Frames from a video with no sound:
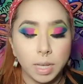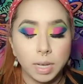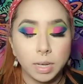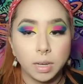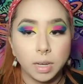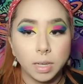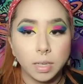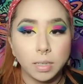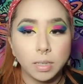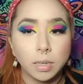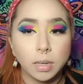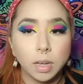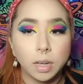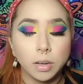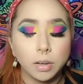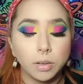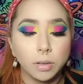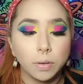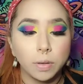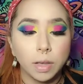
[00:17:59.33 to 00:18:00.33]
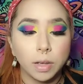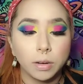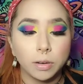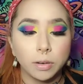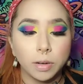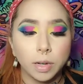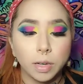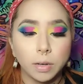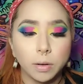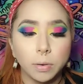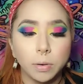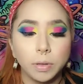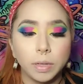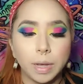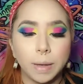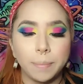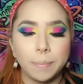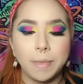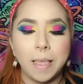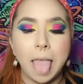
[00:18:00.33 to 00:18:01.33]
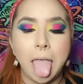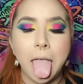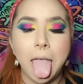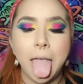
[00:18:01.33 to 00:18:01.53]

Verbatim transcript: And I did not do that great. Hold up.